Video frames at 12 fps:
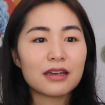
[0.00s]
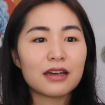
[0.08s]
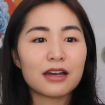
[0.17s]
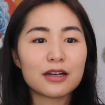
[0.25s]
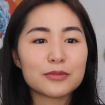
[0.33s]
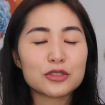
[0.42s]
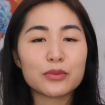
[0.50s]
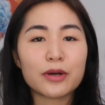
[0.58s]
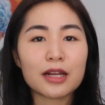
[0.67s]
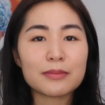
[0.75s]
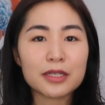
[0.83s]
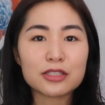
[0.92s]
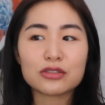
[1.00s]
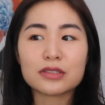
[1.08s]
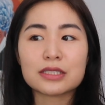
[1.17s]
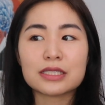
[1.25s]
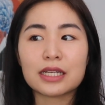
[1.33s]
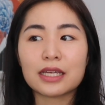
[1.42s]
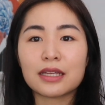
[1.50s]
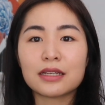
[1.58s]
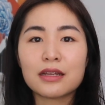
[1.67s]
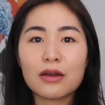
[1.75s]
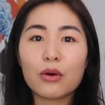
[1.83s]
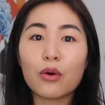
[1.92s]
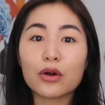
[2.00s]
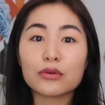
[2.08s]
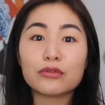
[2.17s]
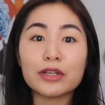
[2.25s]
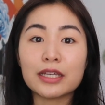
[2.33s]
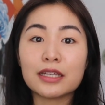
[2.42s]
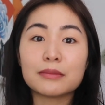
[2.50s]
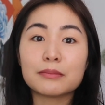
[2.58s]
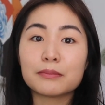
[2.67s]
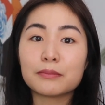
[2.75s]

to what I'm interested in, or read